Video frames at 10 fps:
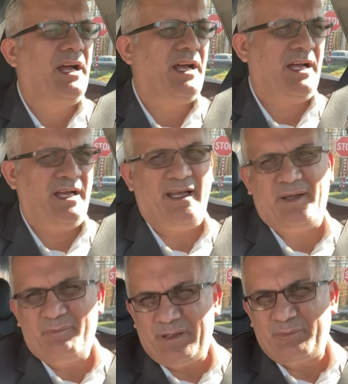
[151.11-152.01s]

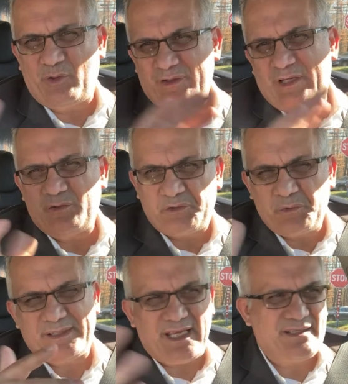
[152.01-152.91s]
But because I use
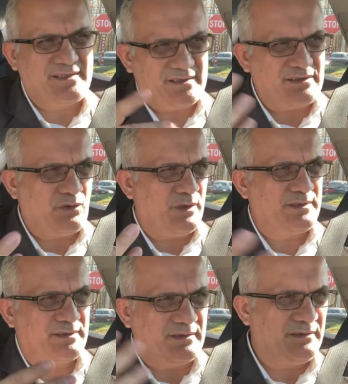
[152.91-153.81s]
two sets, so
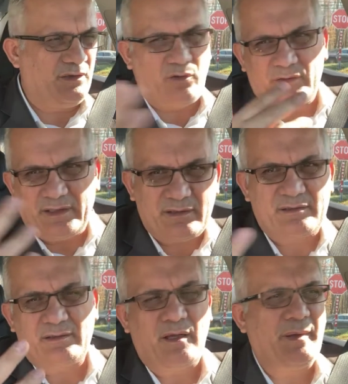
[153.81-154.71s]
it's, you know,
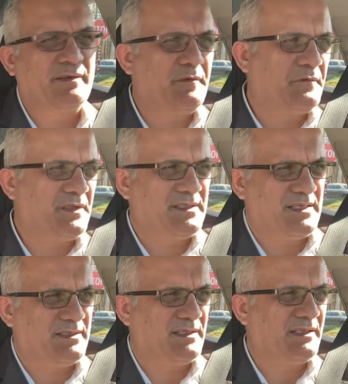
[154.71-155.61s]
there's about
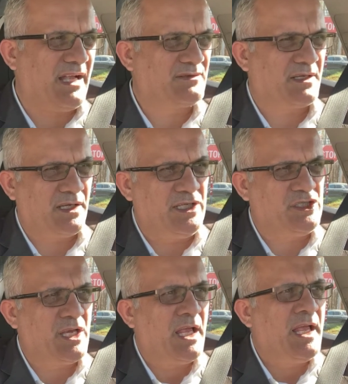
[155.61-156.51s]
15,000-16,000 on
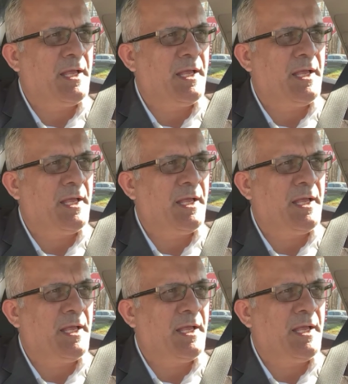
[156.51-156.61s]
each.